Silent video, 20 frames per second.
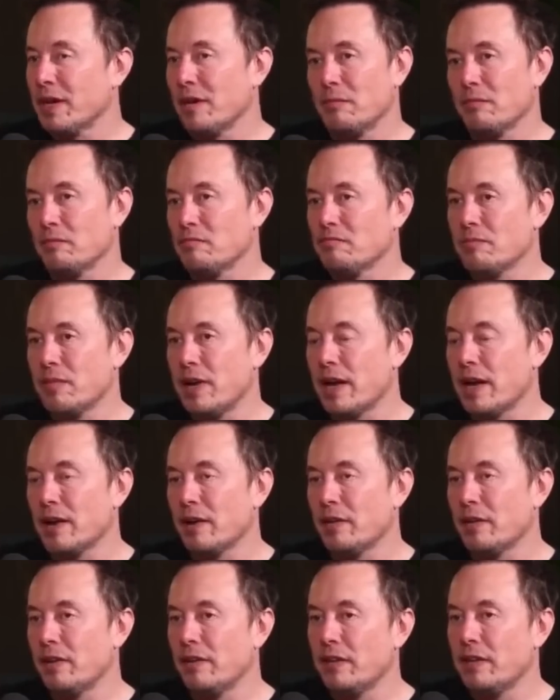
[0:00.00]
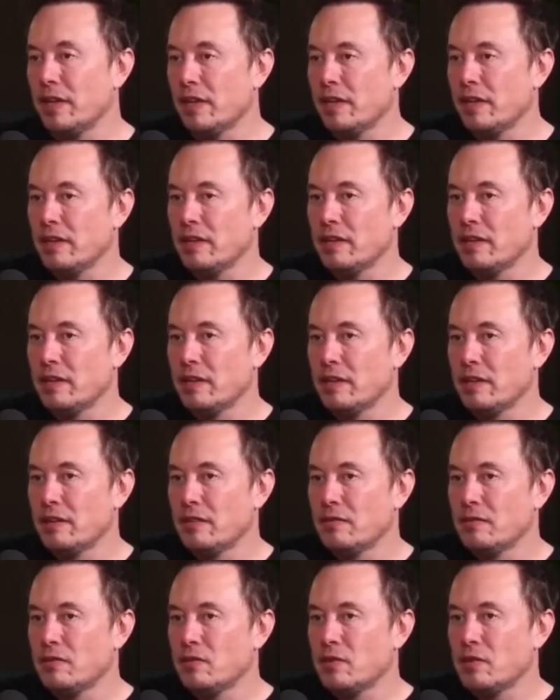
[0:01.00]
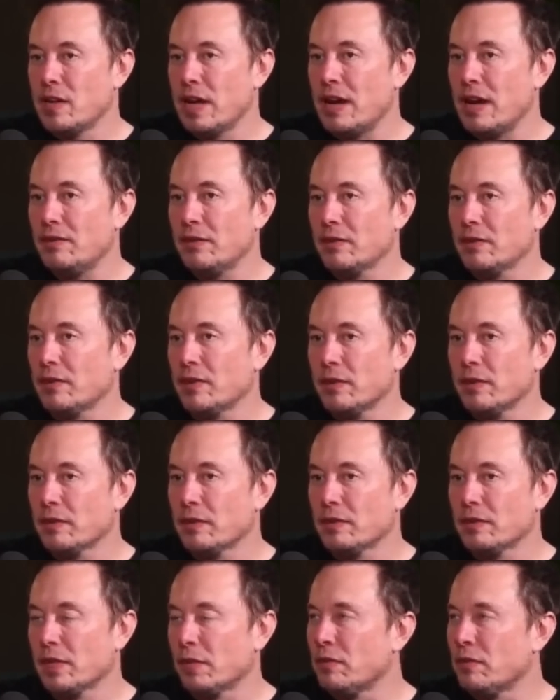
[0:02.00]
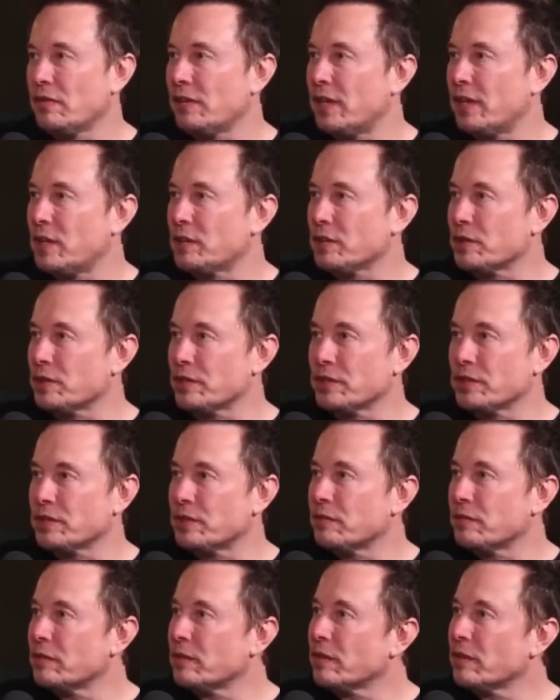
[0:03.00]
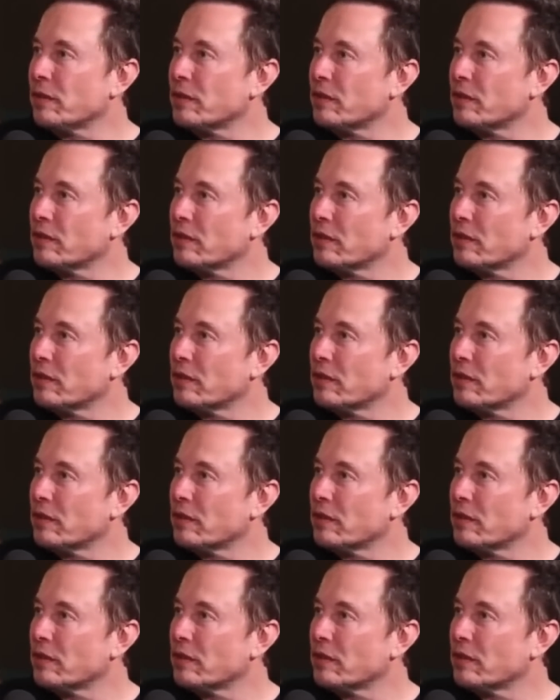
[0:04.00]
become I don't know maybe half of the global financial system.